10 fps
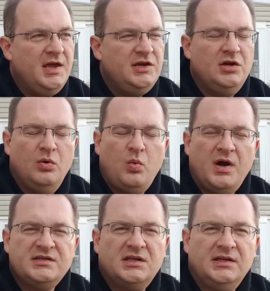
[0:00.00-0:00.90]

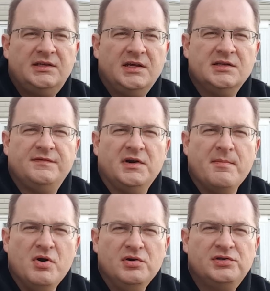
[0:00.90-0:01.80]
watch collecting is very
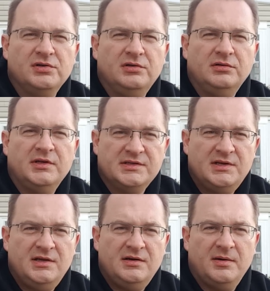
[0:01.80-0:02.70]
emotional,
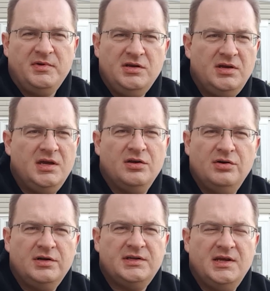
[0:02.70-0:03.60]
isn't it? I mean, you get
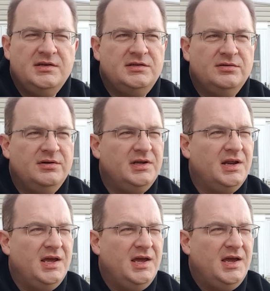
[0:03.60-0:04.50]
hooked into it,
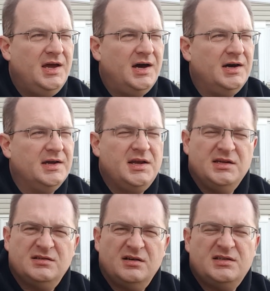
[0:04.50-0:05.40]
and it
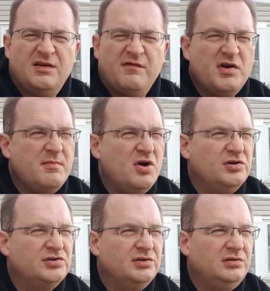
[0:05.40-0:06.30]
starts out very
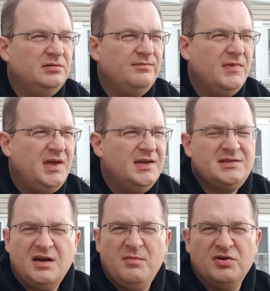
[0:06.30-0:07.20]
emotional. It's
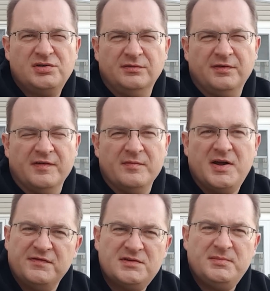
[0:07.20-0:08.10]
not emotional for
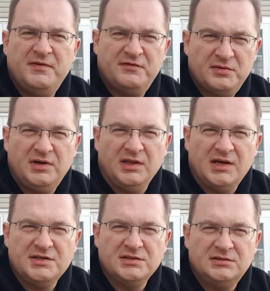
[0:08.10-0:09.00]
everybody. For some people, it's very
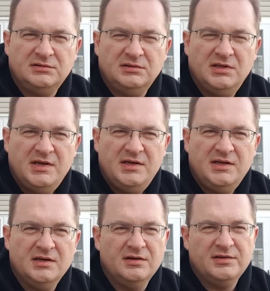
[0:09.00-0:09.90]
logical.
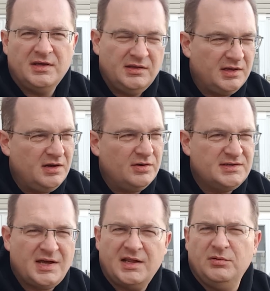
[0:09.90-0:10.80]
They know
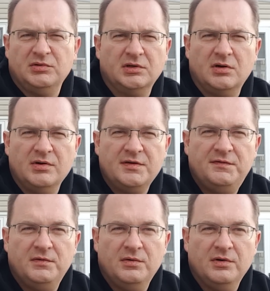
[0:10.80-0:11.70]
exactly what they're going
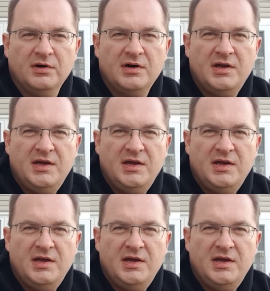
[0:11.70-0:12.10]
for.